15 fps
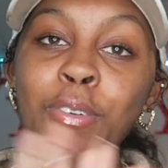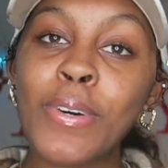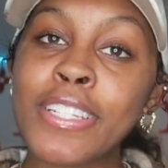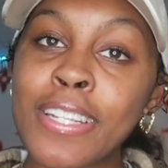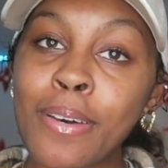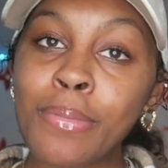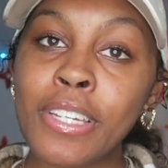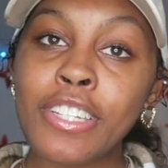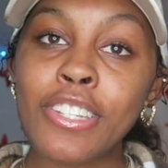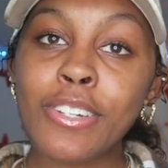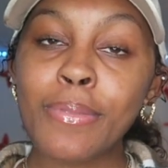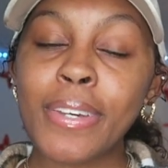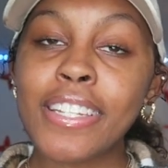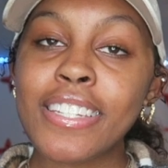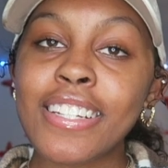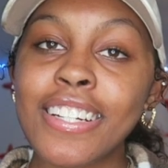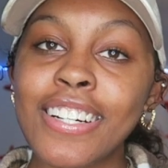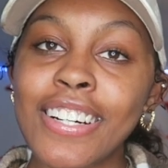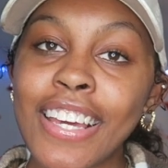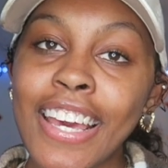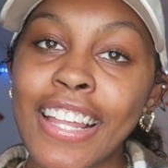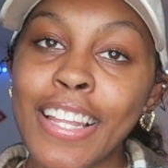What's up, YouTube? It's
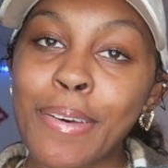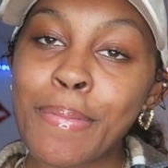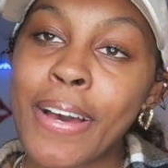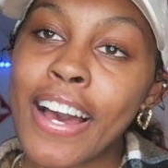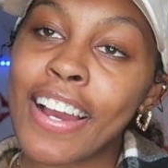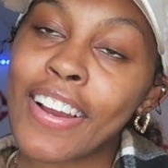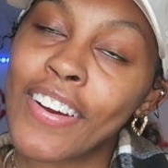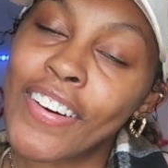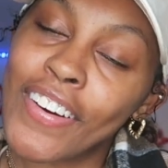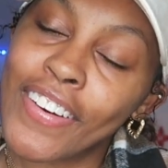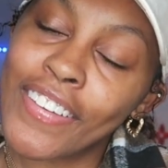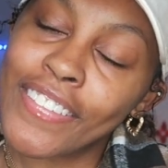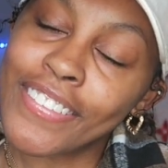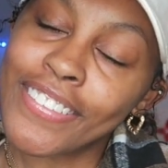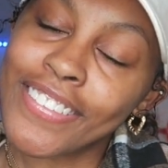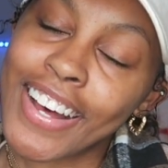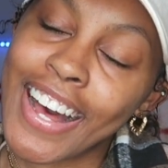your girl Kayla back on